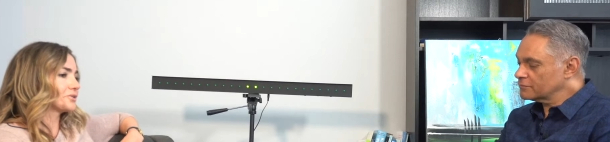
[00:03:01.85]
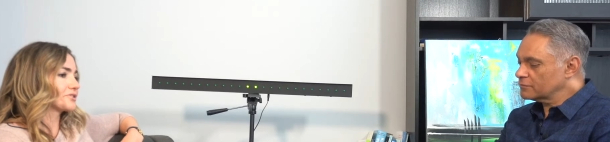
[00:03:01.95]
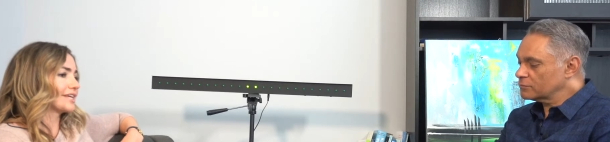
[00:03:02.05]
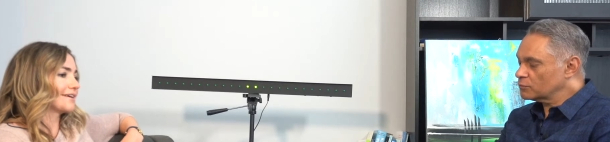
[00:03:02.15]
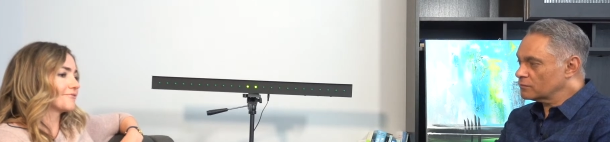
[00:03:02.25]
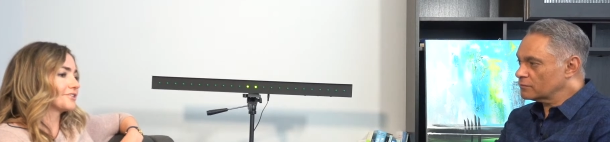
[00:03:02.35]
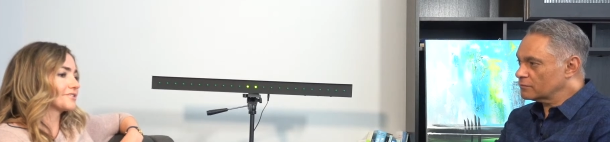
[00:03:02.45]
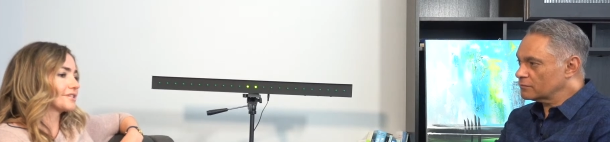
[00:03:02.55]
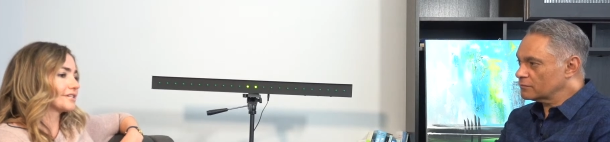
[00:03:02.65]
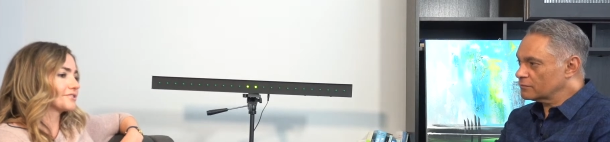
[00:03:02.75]
Speaker 1: was an
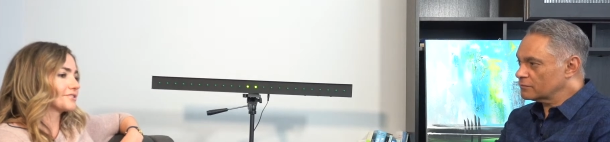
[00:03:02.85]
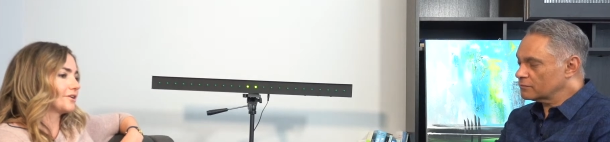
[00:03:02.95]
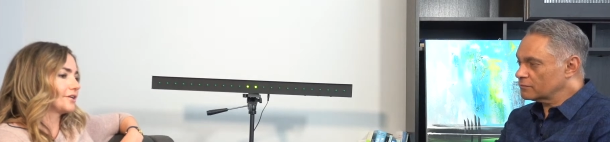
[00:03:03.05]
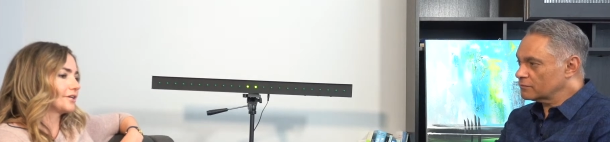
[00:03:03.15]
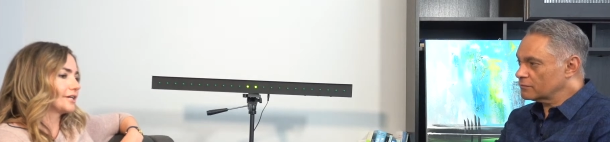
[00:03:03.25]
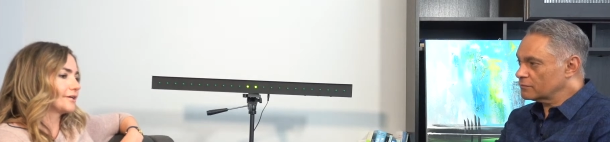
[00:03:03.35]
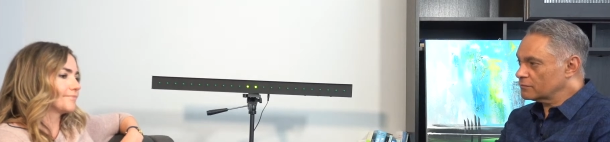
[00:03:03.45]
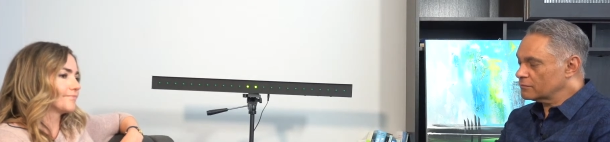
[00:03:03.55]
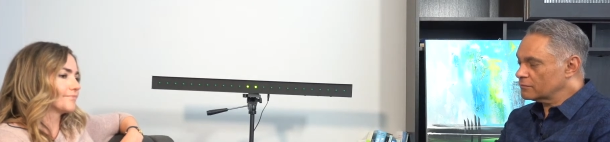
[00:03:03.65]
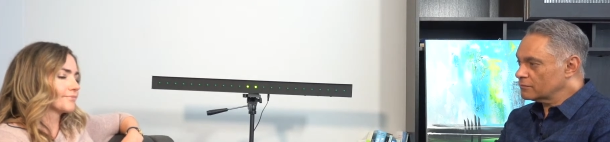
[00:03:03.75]
emphasis on
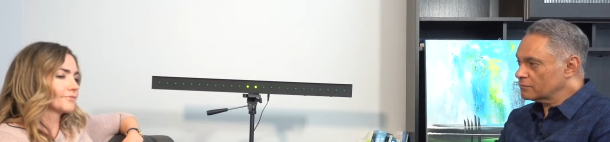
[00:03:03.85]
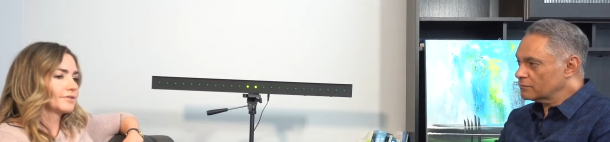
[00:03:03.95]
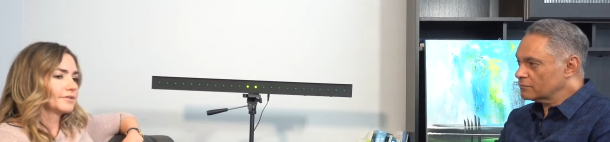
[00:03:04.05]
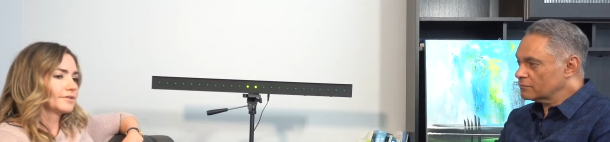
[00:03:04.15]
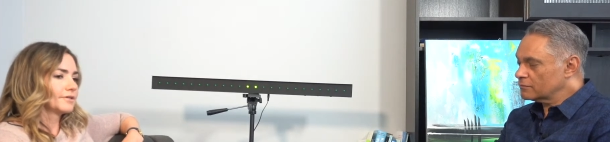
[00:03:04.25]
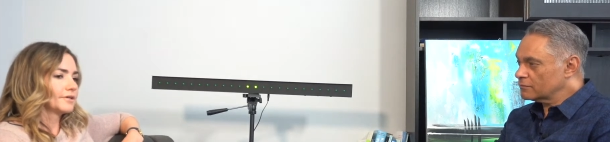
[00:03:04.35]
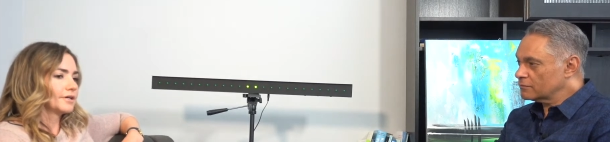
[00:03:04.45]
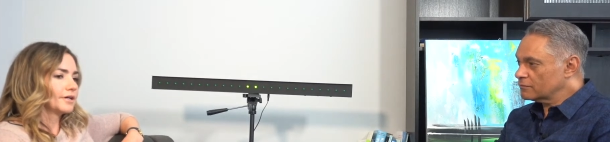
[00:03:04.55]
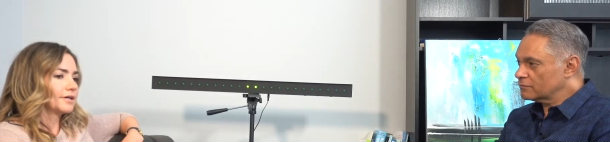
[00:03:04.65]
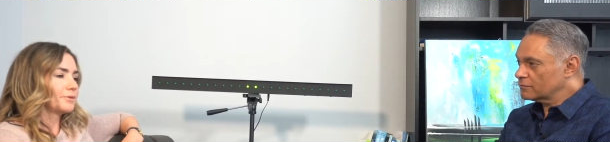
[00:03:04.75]
um,
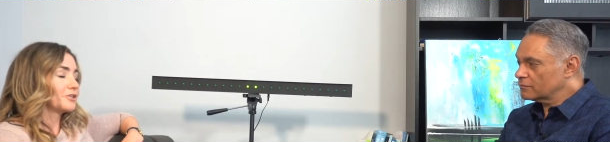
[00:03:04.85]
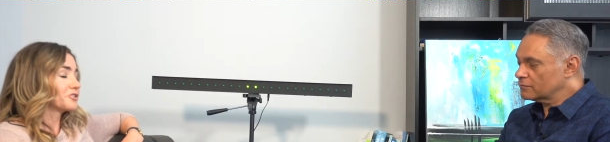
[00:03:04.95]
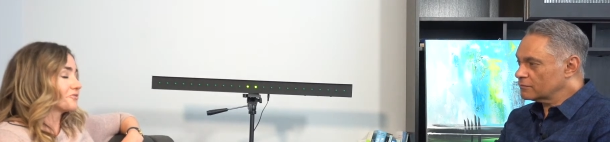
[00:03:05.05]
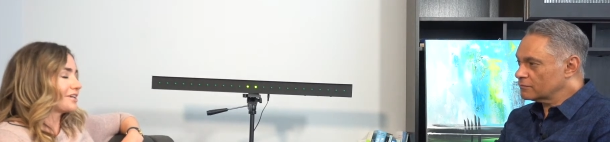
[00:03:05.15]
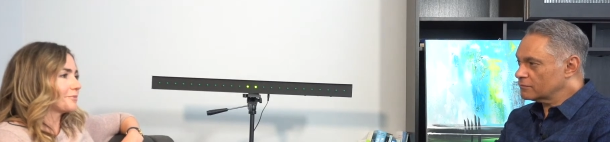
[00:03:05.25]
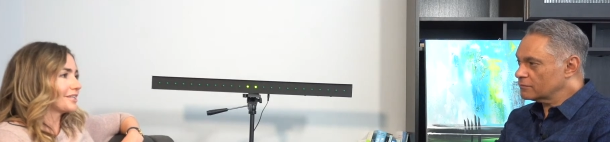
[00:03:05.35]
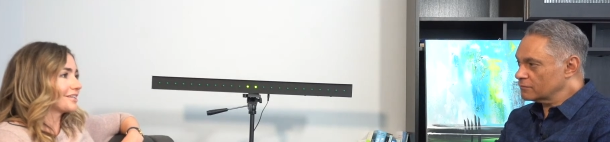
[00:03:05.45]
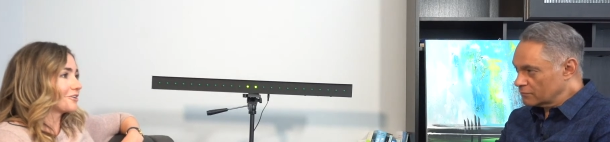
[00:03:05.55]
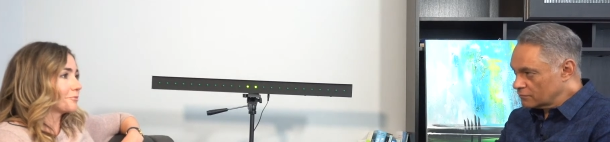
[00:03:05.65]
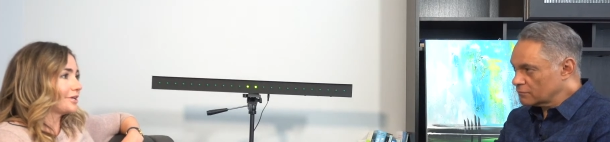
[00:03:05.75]
marriage and family
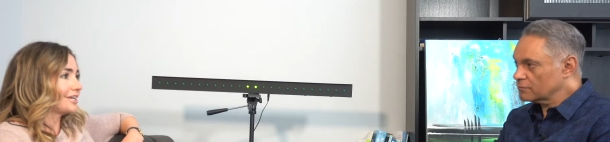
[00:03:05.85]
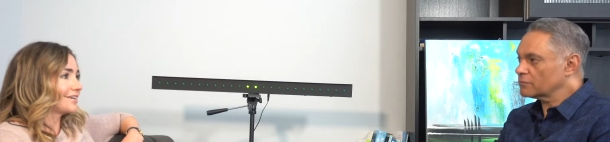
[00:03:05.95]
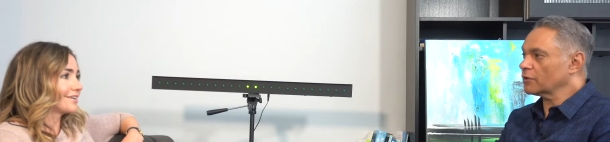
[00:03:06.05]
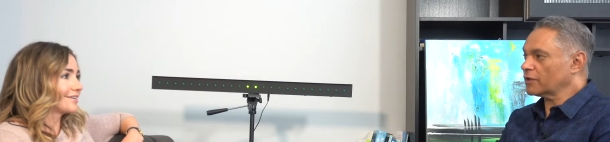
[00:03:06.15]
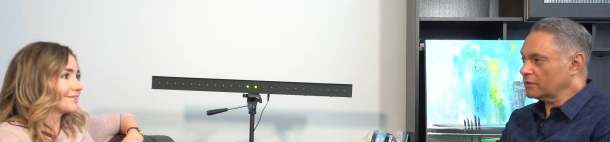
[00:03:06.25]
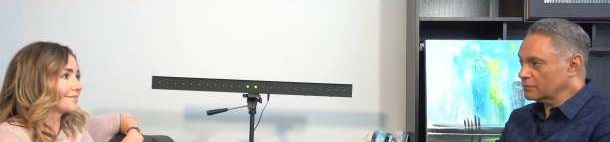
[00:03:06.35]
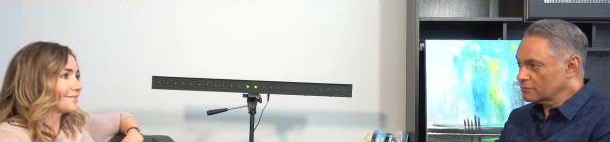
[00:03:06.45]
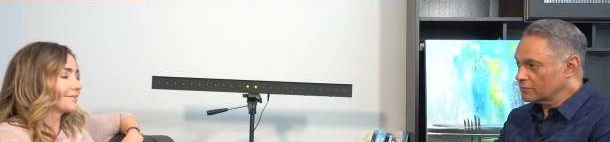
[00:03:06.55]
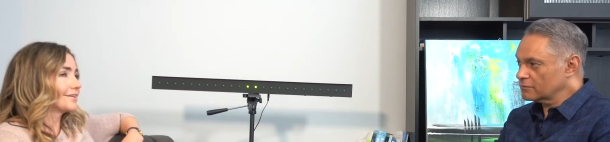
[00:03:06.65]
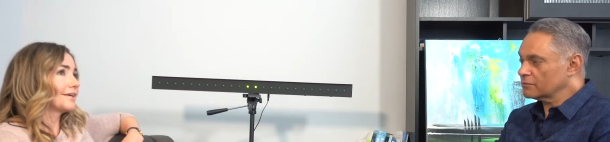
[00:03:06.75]
therapy. Okay.
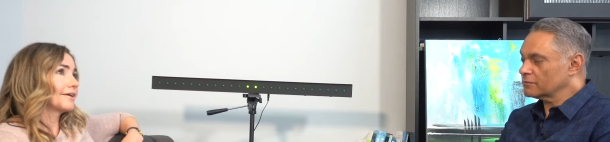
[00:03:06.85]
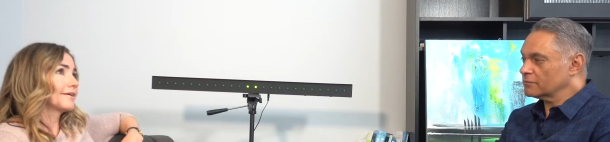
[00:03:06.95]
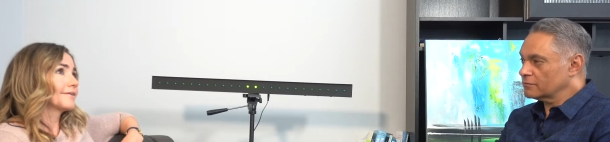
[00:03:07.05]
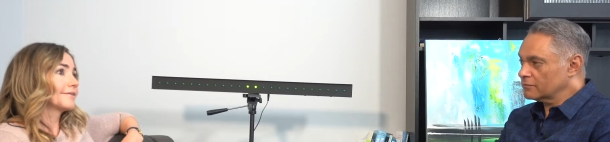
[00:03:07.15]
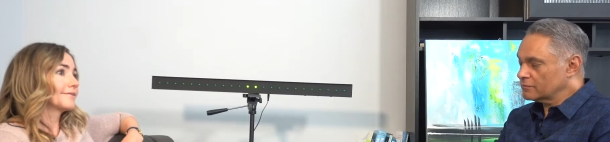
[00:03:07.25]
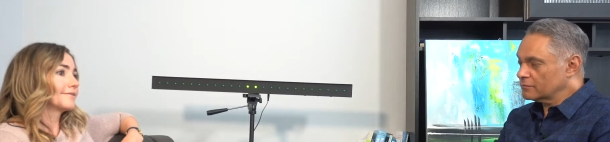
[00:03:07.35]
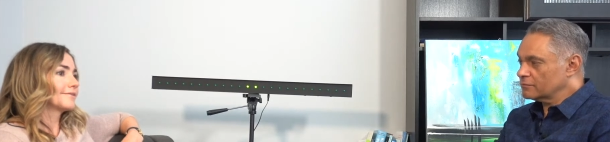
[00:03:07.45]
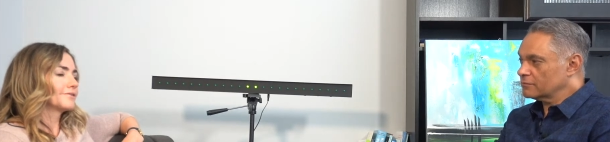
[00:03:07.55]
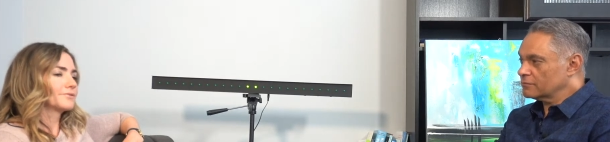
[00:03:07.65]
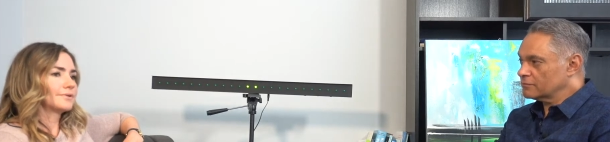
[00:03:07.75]

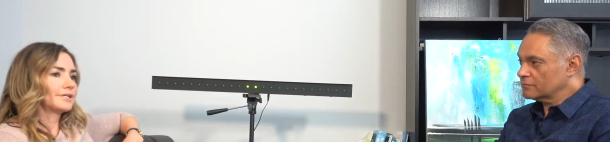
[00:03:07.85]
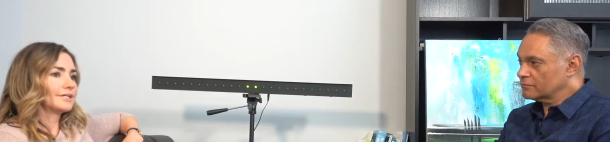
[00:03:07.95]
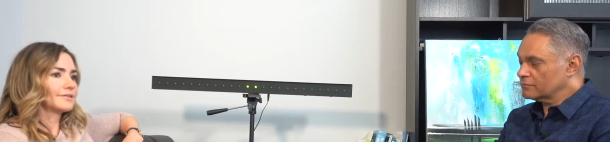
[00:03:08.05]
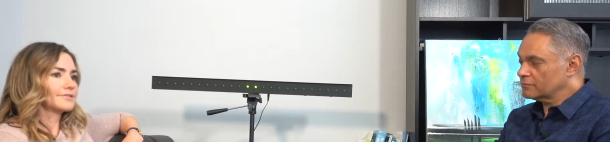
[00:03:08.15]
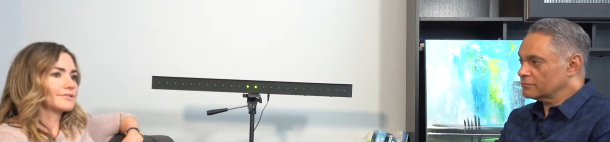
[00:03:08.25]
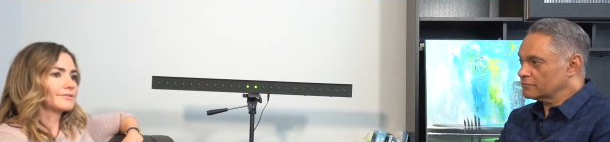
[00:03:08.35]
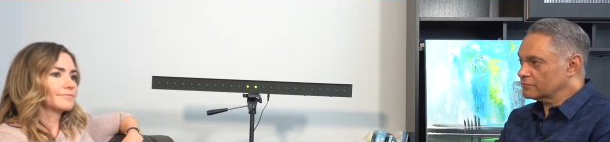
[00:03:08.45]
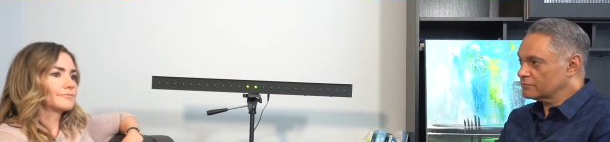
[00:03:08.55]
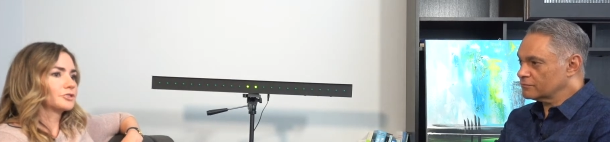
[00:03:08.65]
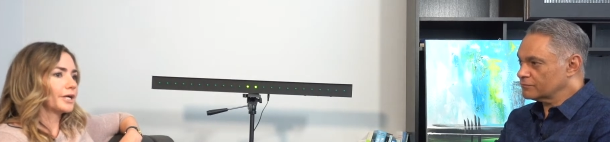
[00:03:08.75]
And what else?
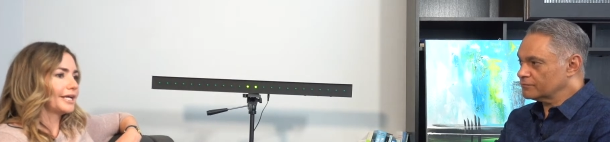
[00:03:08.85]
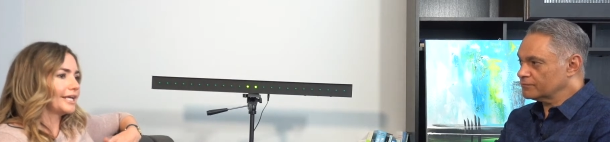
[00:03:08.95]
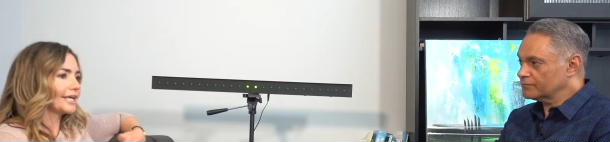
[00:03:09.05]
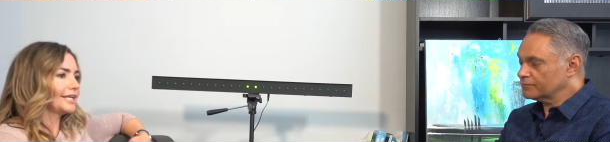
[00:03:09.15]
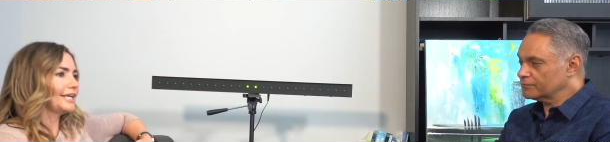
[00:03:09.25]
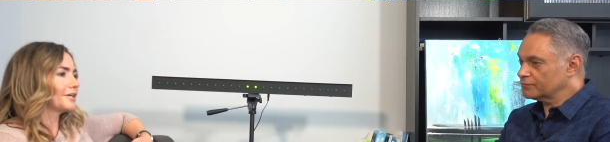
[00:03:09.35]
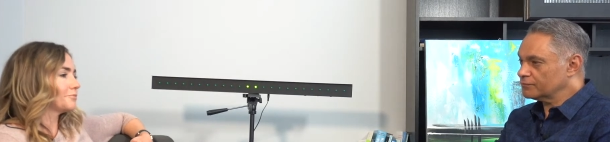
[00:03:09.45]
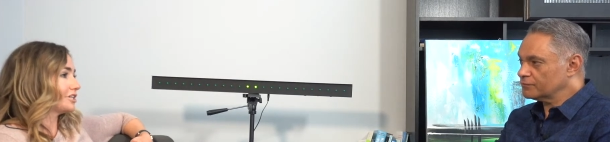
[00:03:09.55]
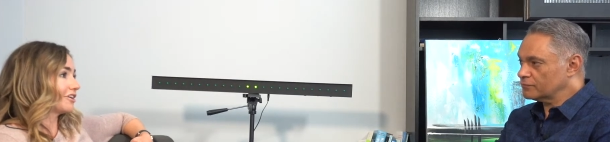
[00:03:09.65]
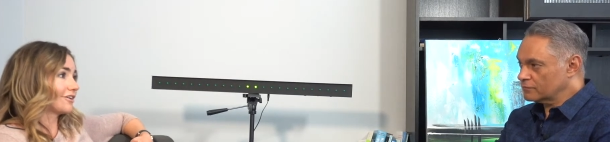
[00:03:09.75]
Training in
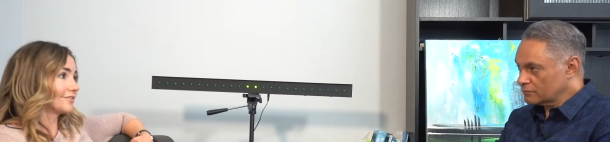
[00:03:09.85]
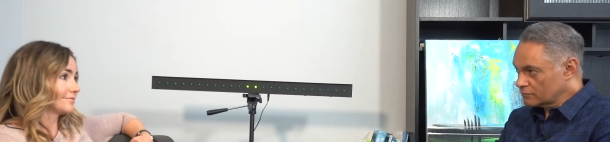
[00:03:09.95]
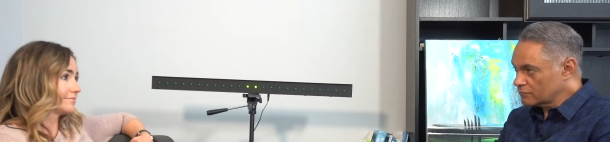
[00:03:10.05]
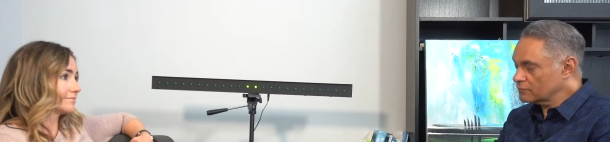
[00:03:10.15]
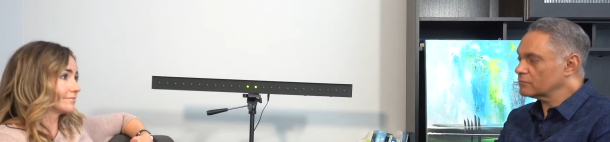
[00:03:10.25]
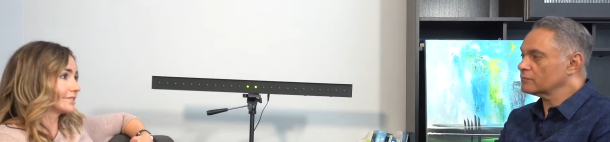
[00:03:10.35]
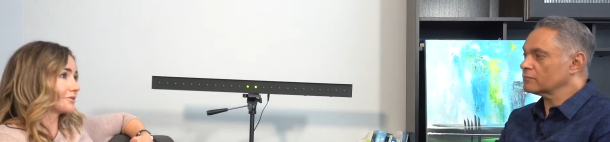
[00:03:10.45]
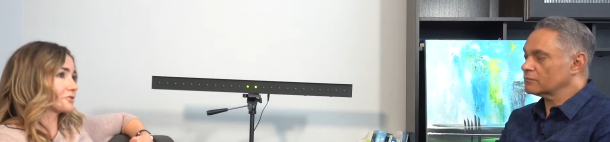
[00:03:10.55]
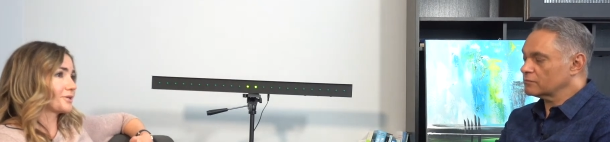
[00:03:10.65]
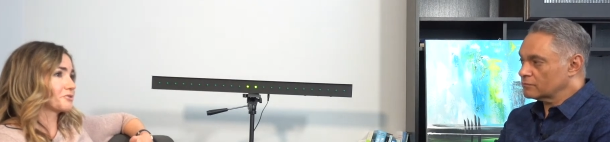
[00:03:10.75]
EMDR that
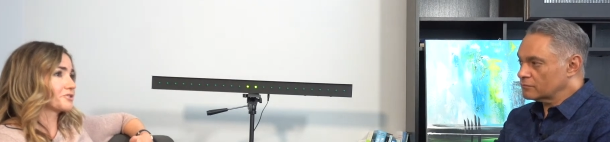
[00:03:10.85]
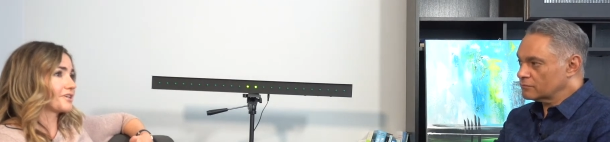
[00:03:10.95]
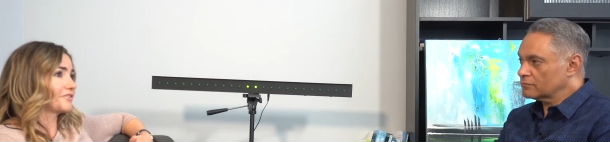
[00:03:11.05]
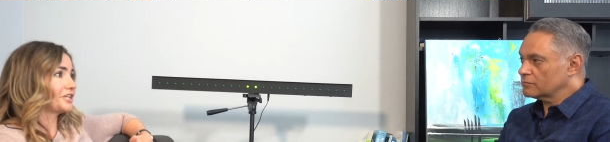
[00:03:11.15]
was about seven